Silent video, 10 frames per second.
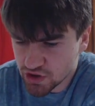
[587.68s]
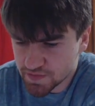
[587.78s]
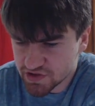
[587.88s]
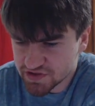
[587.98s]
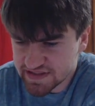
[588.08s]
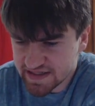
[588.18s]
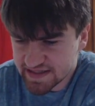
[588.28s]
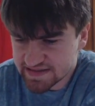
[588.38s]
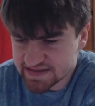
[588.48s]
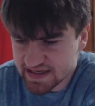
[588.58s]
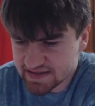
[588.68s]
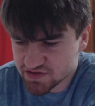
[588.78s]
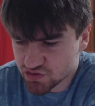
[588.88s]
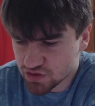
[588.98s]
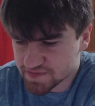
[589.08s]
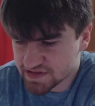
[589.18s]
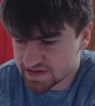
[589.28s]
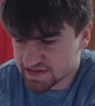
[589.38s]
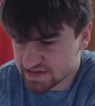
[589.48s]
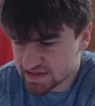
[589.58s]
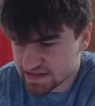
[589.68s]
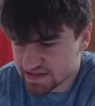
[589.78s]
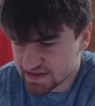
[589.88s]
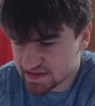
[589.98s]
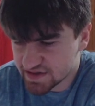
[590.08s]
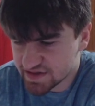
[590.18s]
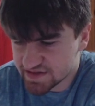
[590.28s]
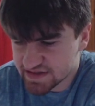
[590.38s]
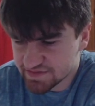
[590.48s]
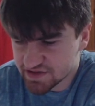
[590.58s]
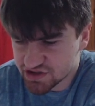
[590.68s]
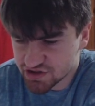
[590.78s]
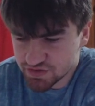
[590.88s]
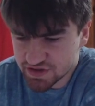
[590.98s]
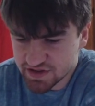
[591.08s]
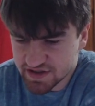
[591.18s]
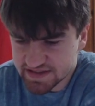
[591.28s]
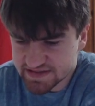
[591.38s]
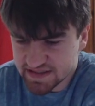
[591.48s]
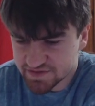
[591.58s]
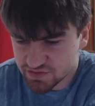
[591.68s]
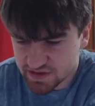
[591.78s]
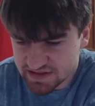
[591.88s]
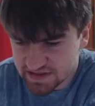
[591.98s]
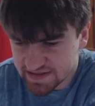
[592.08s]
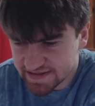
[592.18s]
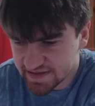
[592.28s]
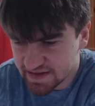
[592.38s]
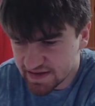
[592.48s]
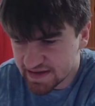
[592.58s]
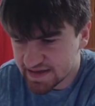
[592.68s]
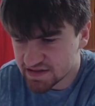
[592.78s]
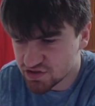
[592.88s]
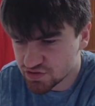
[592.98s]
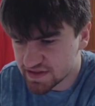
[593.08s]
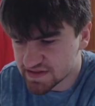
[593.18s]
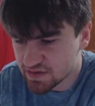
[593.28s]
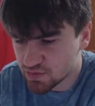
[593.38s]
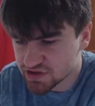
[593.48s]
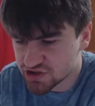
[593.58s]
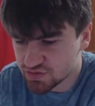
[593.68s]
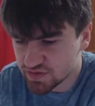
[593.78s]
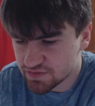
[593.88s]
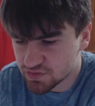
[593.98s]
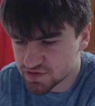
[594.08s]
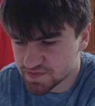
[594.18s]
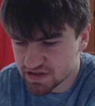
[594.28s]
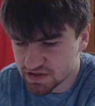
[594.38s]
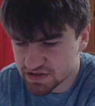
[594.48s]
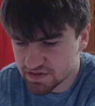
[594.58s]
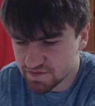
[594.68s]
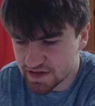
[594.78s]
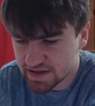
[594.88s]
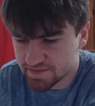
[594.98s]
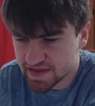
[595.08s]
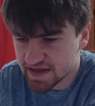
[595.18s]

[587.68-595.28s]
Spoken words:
per se, as he has dropped a 60 and 72 and a 97 recently, and I do think that 128 was because of the